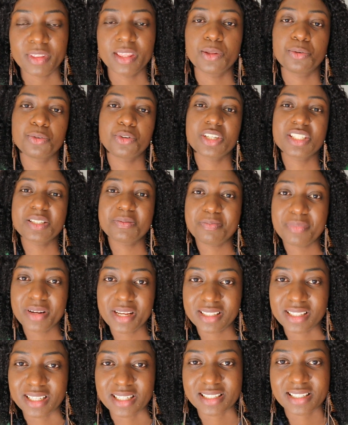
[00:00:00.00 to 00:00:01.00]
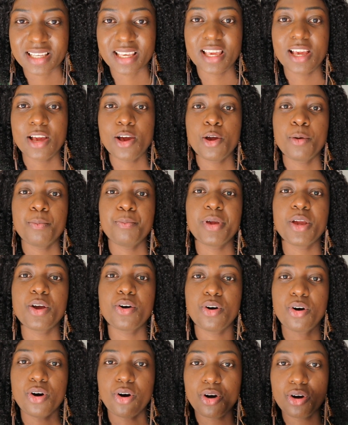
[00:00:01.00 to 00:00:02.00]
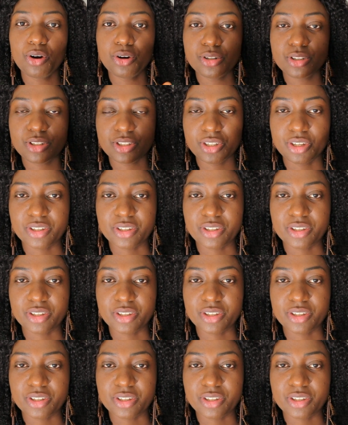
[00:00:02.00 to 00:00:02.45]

They'll just play it and say, behold